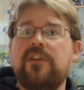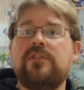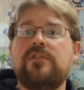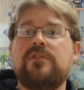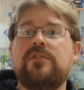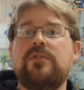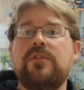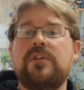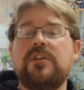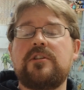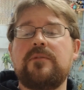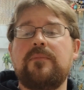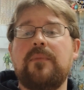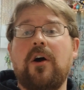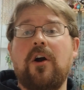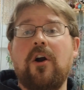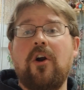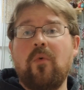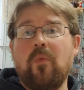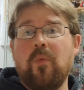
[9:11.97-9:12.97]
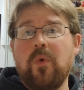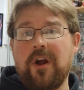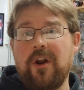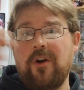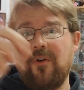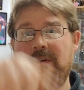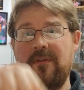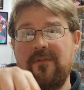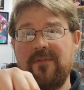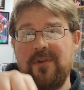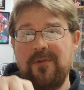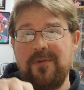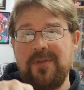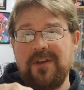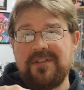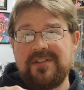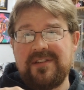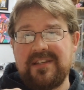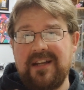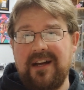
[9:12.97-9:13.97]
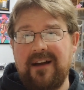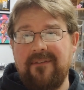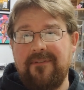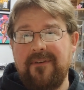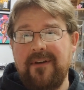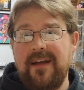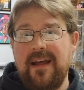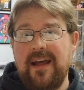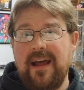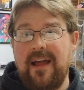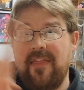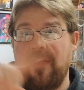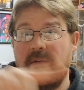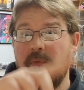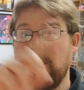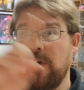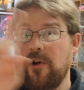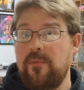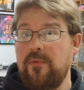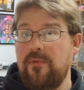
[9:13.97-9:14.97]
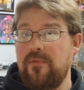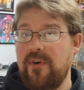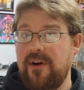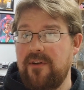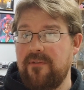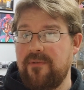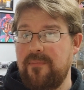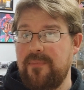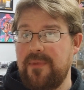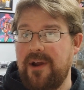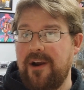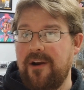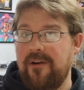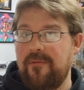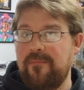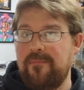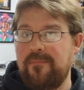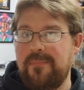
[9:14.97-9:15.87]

Tune in tomorrow. We're going to review this stuff, and then we're going to move on from there.